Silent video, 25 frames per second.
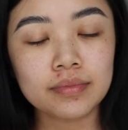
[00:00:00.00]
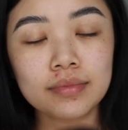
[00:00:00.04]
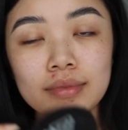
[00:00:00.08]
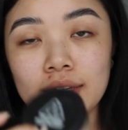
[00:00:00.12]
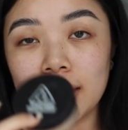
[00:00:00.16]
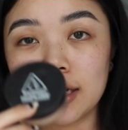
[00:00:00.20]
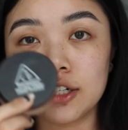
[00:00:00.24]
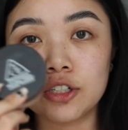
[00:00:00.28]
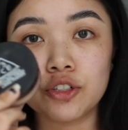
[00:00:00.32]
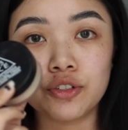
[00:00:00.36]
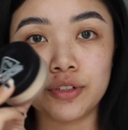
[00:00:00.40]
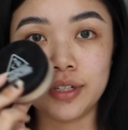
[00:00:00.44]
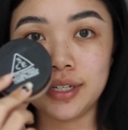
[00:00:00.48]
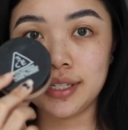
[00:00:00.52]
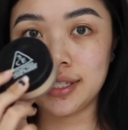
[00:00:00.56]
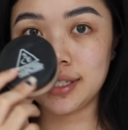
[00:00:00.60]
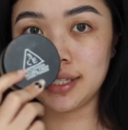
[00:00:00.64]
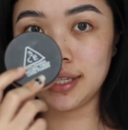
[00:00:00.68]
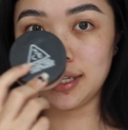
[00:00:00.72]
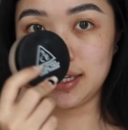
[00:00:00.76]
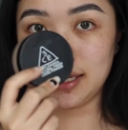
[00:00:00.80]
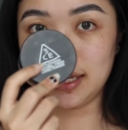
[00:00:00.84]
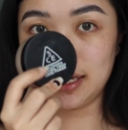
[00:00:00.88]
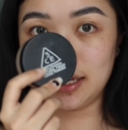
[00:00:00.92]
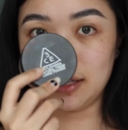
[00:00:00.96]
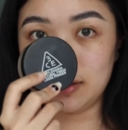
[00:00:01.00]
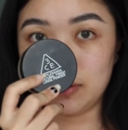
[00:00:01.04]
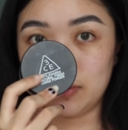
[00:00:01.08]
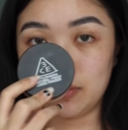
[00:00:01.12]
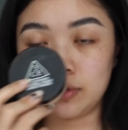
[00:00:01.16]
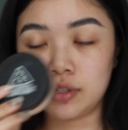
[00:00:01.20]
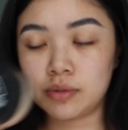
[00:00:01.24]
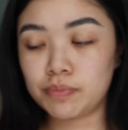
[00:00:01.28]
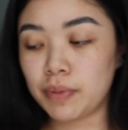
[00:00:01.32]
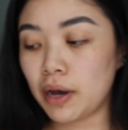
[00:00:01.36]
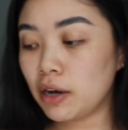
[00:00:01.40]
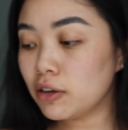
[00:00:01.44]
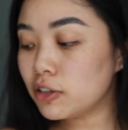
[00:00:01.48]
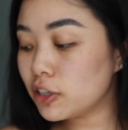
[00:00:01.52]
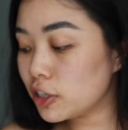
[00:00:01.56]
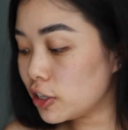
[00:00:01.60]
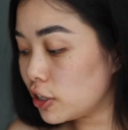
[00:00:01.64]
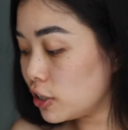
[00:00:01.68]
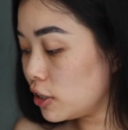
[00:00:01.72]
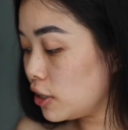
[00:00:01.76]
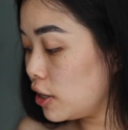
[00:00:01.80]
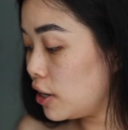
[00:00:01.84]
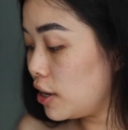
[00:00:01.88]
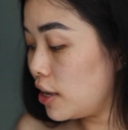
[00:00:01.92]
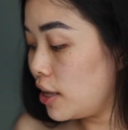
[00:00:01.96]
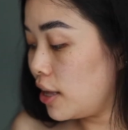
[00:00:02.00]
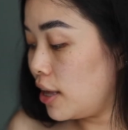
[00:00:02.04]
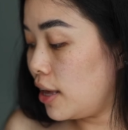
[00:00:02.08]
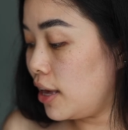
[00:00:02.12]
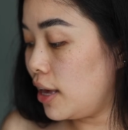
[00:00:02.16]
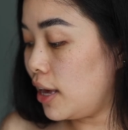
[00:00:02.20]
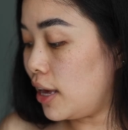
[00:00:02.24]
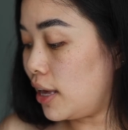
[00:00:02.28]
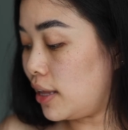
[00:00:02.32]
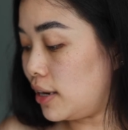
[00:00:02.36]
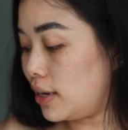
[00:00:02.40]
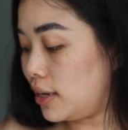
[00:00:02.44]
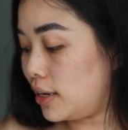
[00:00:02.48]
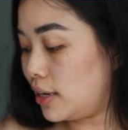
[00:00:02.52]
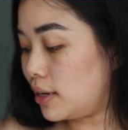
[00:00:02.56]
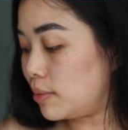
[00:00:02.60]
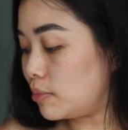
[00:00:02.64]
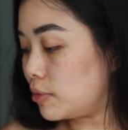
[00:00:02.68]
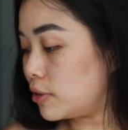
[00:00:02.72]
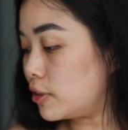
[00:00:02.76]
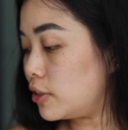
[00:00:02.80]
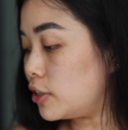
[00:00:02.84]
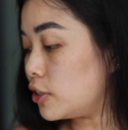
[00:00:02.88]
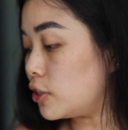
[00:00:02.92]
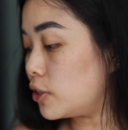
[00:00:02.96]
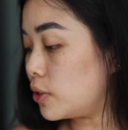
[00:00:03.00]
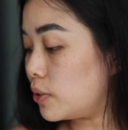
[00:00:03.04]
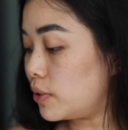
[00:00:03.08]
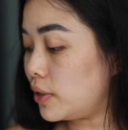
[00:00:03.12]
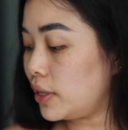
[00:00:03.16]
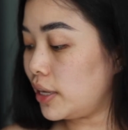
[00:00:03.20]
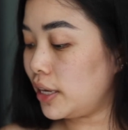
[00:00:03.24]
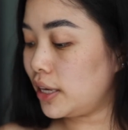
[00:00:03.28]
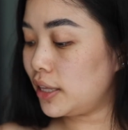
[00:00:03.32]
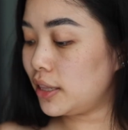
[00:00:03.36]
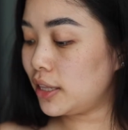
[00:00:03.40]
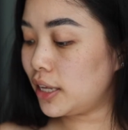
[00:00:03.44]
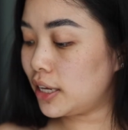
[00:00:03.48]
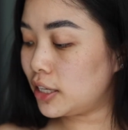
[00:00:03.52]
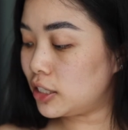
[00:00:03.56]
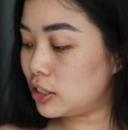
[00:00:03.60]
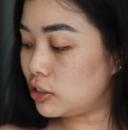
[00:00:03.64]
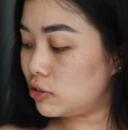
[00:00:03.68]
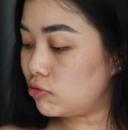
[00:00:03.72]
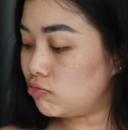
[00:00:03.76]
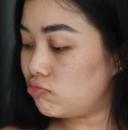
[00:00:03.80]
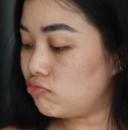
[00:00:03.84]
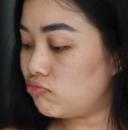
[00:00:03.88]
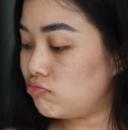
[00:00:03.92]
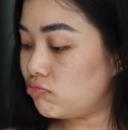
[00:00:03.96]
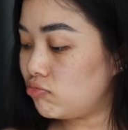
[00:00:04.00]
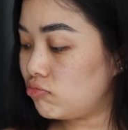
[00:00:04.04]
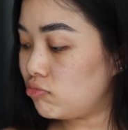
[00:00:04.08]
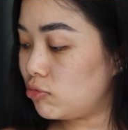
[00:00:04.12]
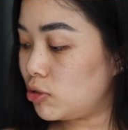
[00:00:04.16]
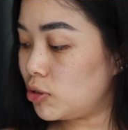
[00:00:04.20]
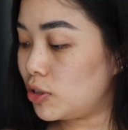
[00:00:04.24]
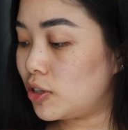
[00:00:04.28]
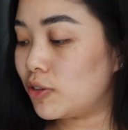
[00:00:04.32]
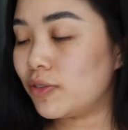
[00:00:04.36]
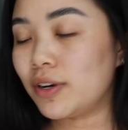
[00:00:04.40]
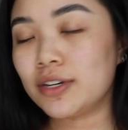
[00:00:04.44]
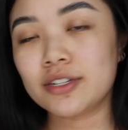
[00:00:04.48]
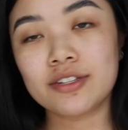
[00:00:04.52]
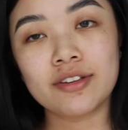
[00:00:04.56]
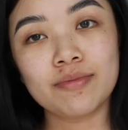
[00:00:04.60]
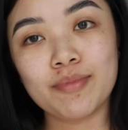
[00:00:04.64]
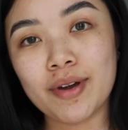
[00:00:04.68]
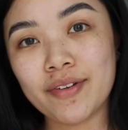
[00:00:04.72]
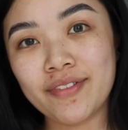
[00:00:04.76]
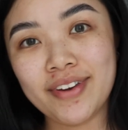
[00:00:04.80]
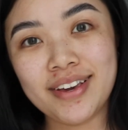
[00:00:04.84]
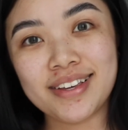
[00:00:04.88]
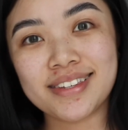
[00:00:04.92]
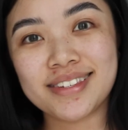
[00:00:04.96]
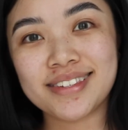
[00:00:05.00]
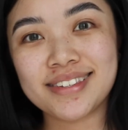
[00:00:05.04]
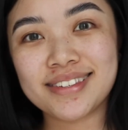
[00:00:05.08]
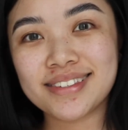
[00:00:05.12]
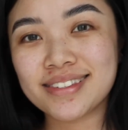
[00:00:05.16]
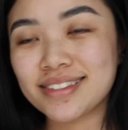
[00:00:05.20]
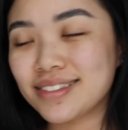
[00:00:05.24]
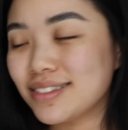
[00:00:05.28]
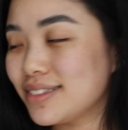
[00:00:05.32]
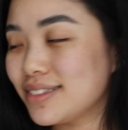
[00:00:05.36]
3CE loose powder, and then I'm gonna go in and do the rest of my face.